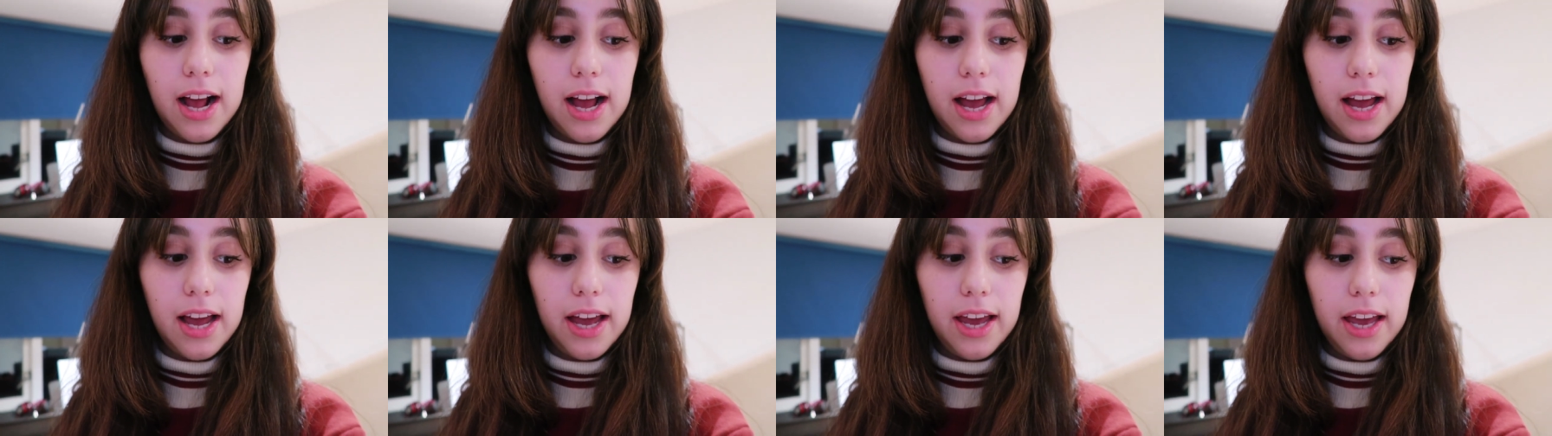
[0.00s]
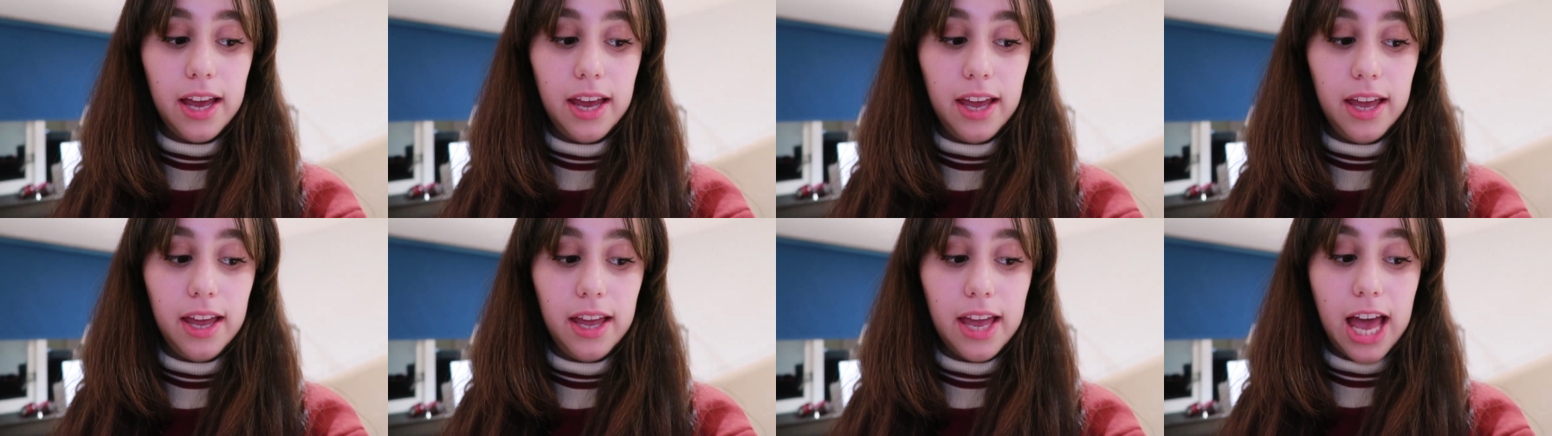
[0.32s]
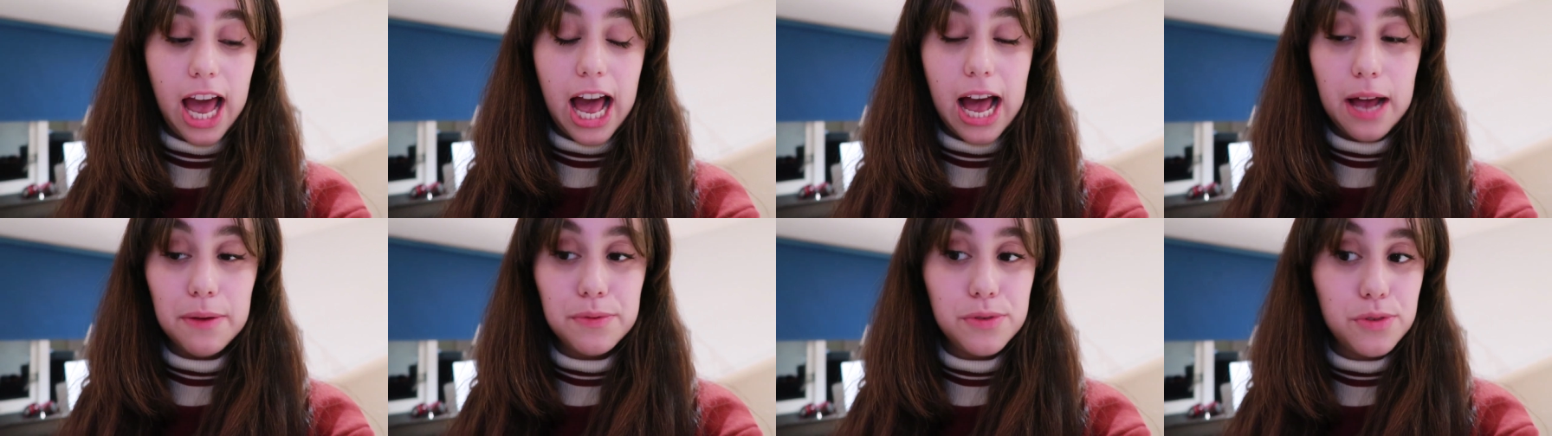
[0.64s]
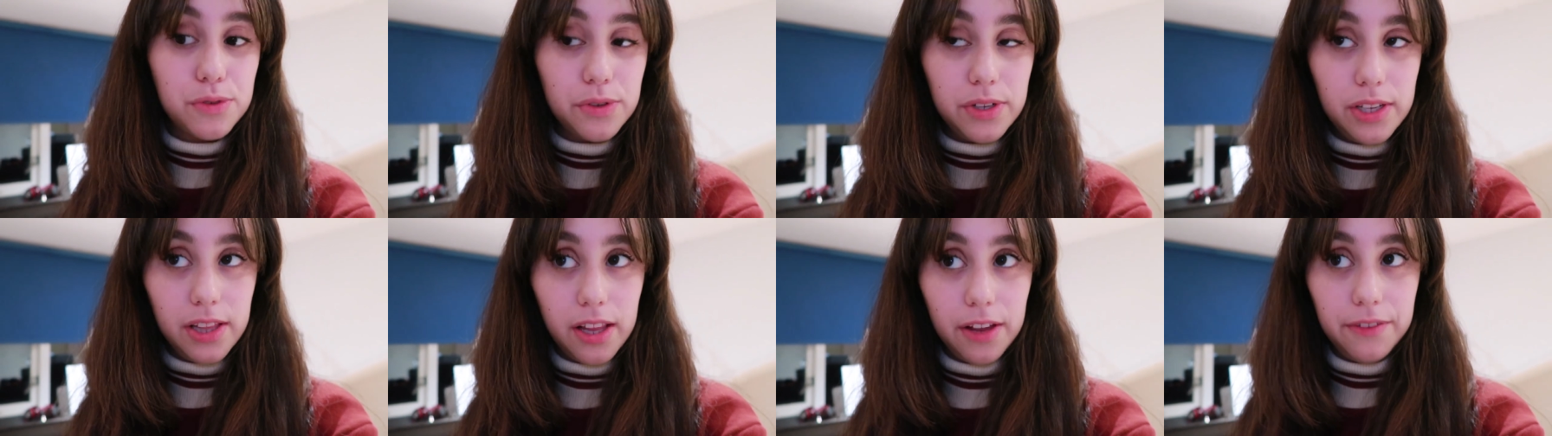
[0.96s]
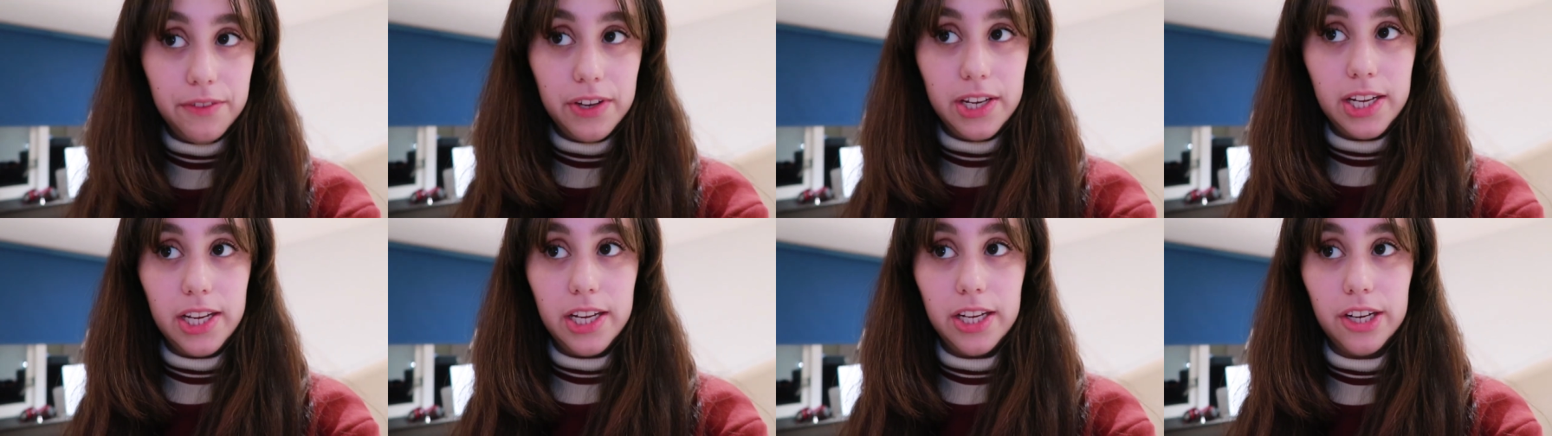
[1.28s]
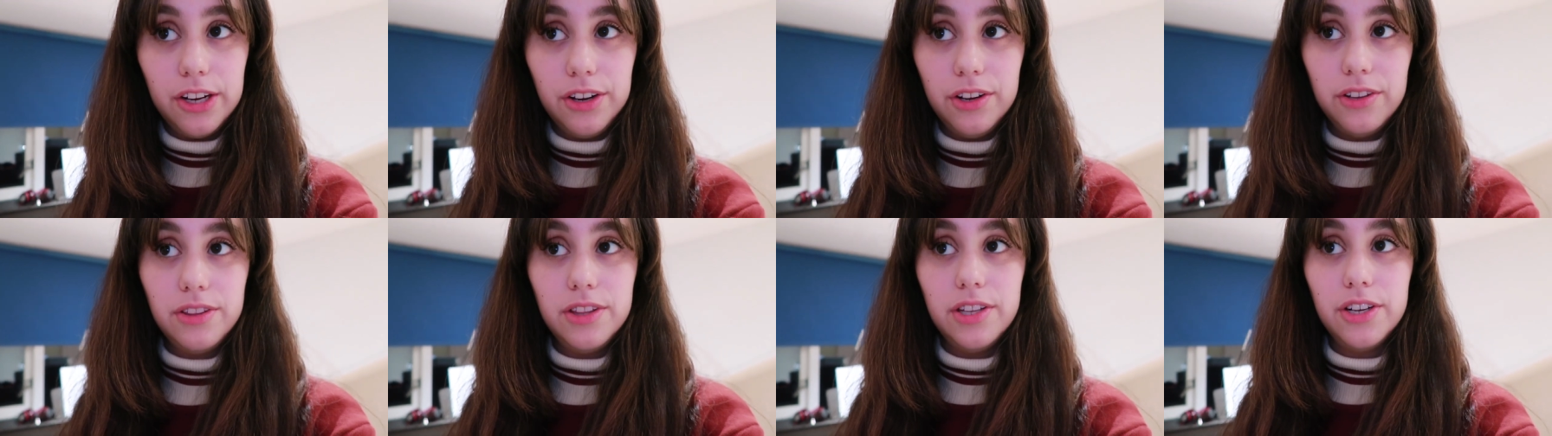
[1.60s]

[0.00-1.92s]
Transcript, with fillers: I absolutely love it here.